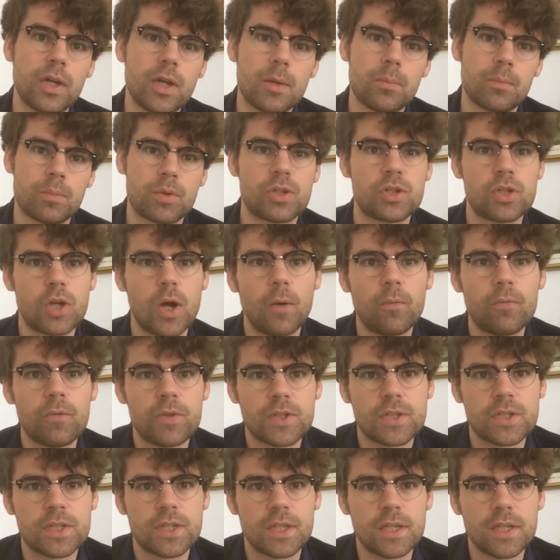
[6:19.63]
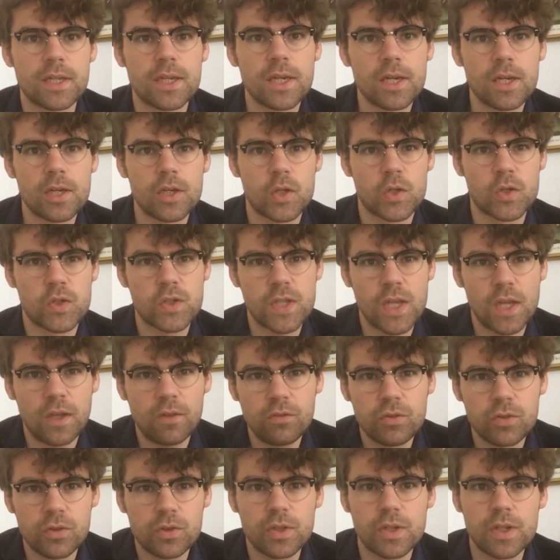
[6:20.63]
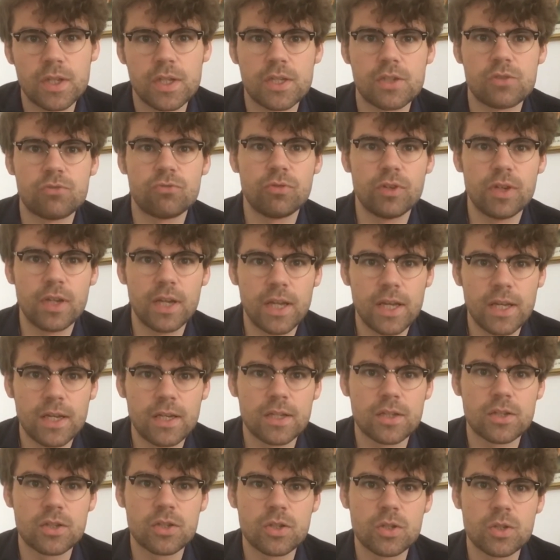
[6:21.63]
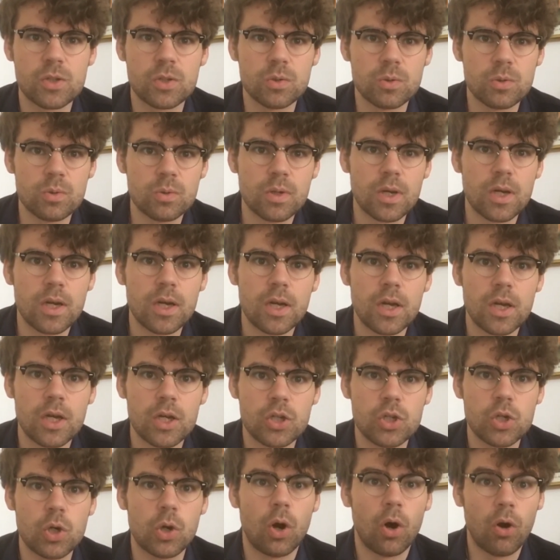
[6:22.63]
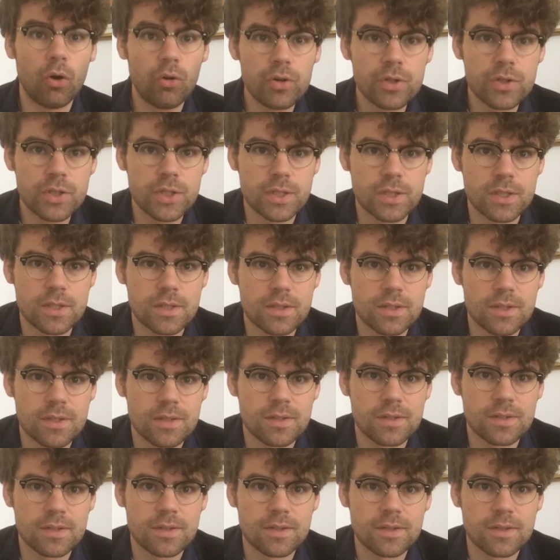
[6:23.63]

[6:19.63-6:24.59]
because obviously your selfhood is related to your origins,